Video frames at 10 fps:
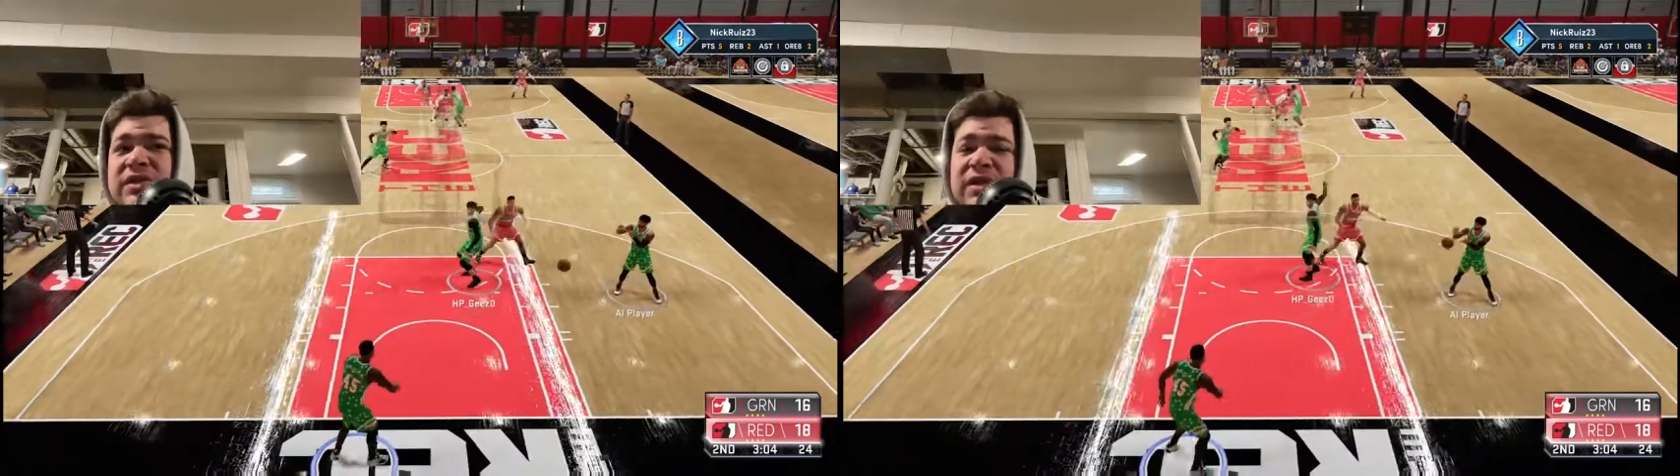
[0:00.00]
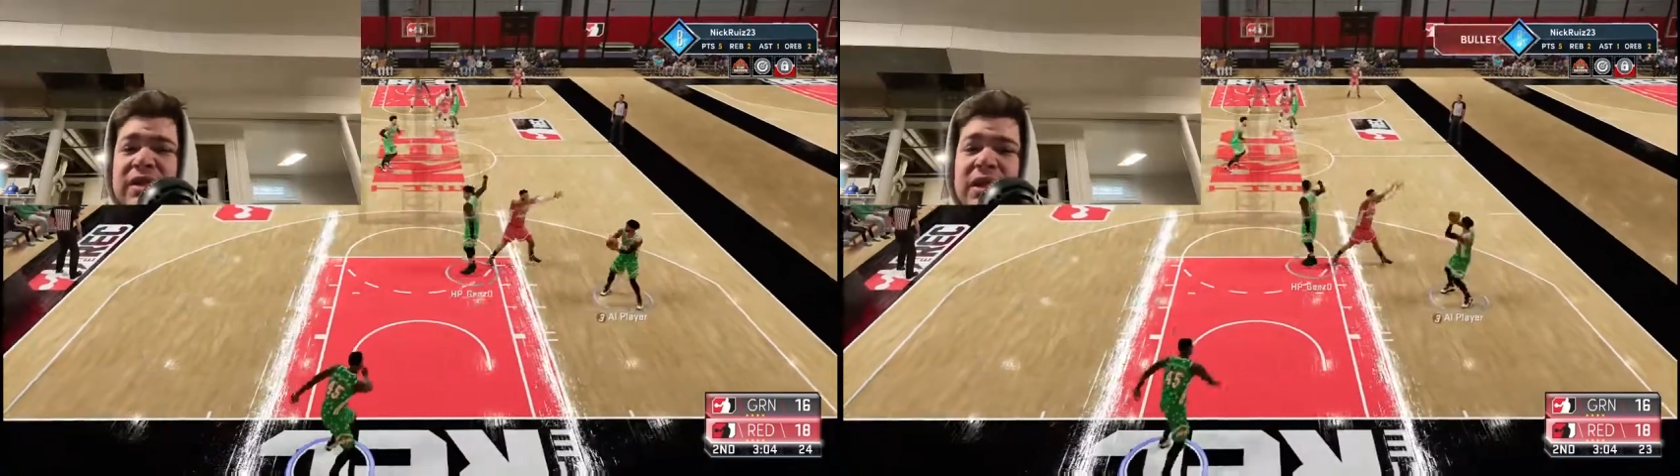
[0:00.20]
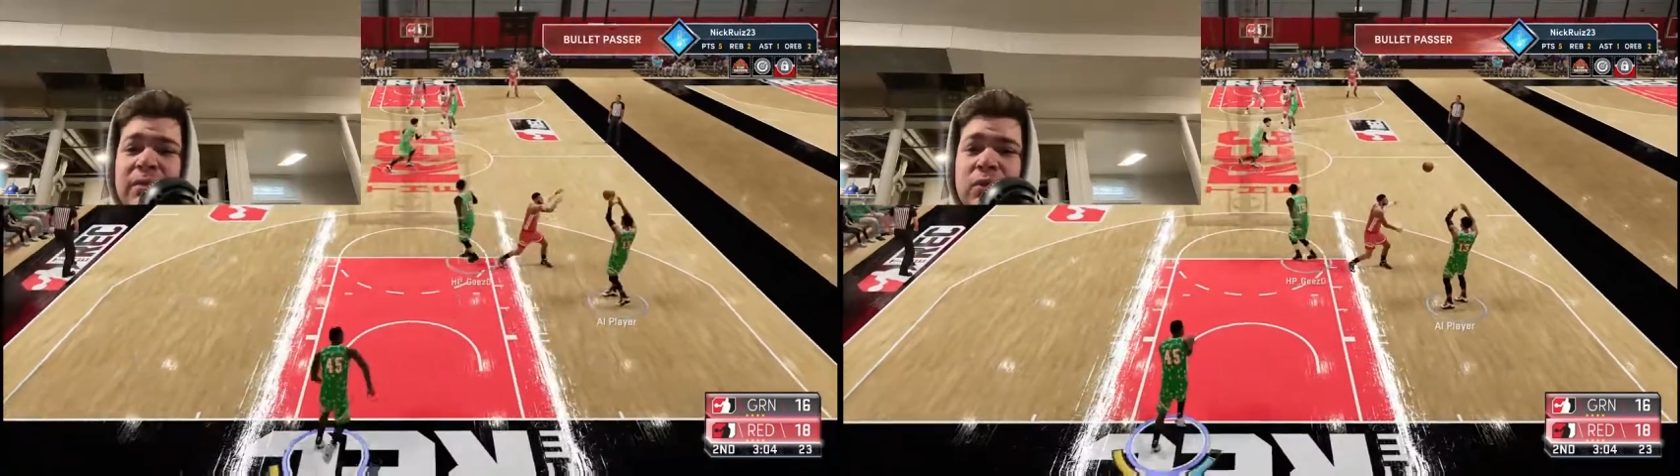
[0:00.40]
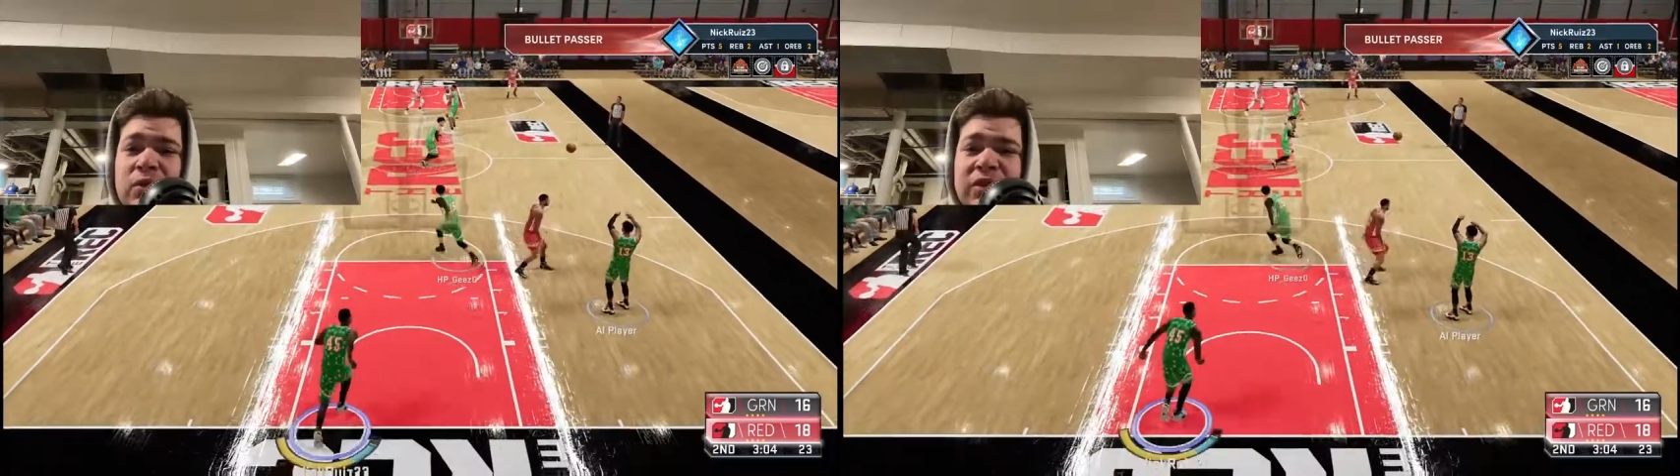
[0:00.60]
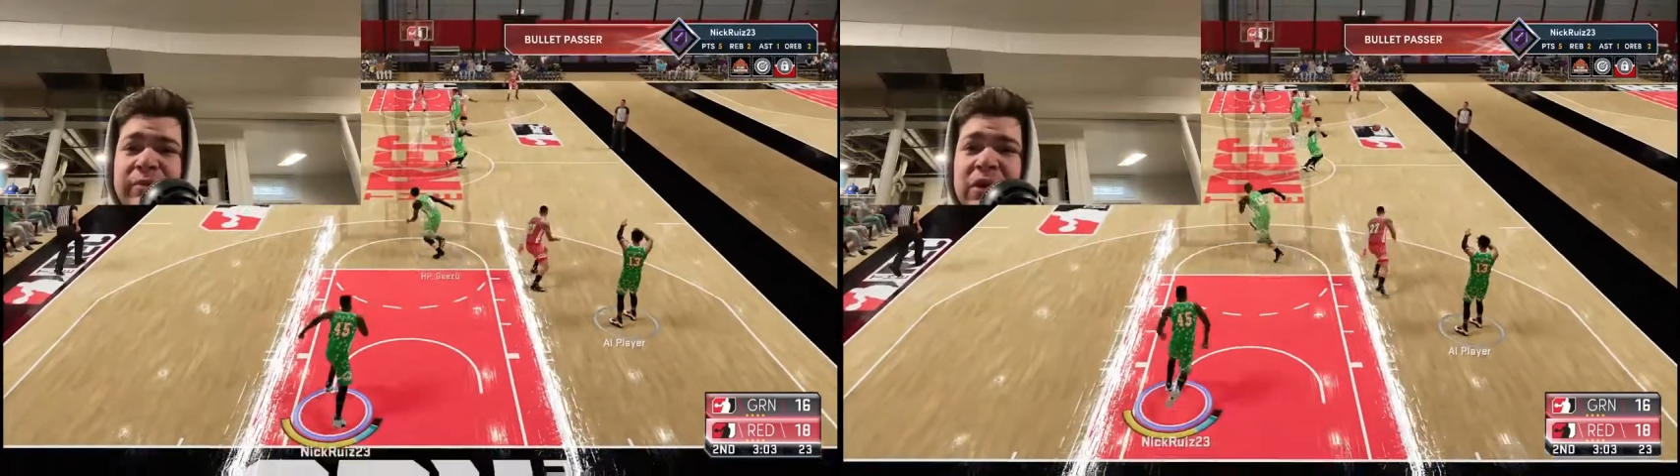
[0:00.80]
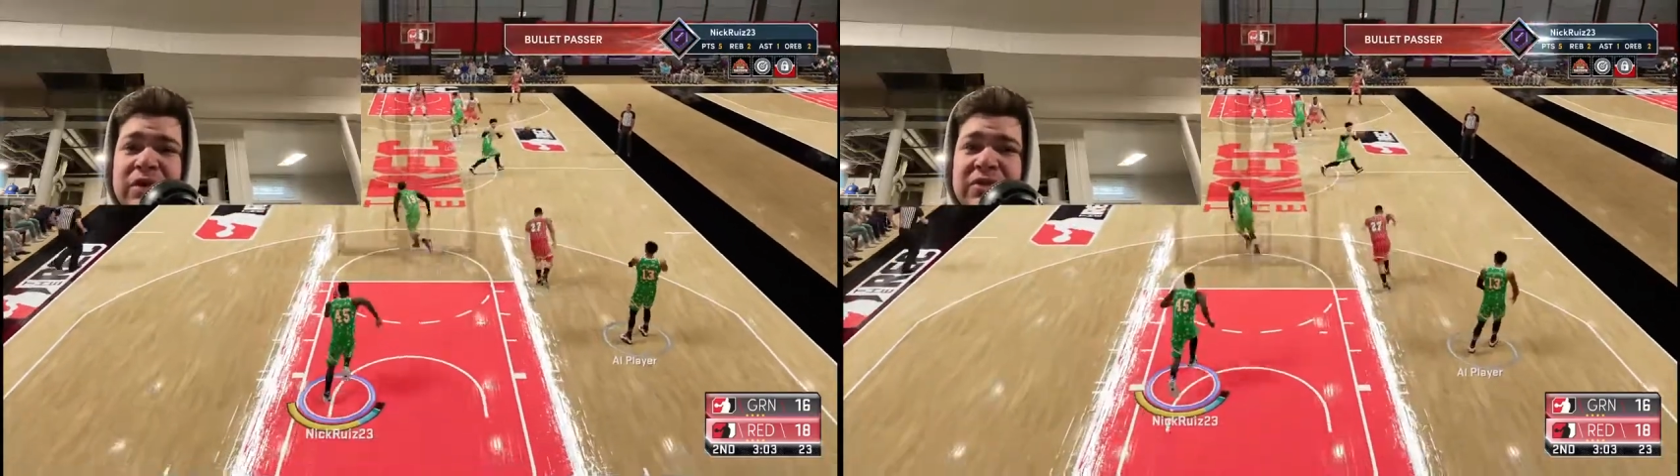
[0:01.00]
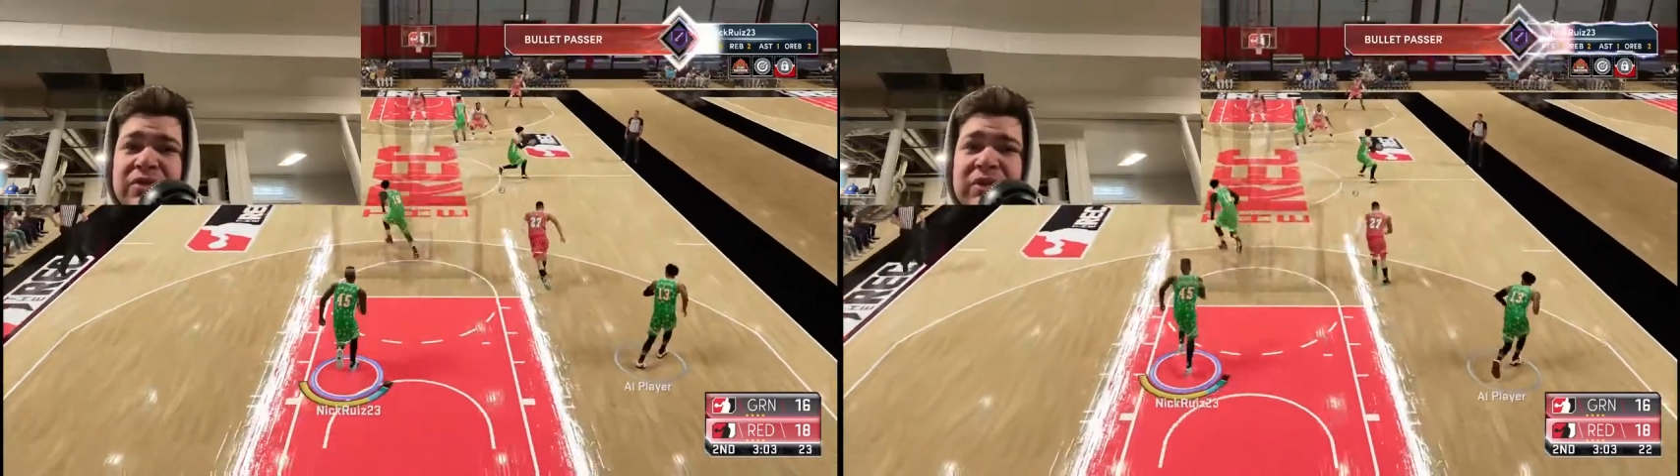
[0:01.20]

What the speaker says: to get more sponsors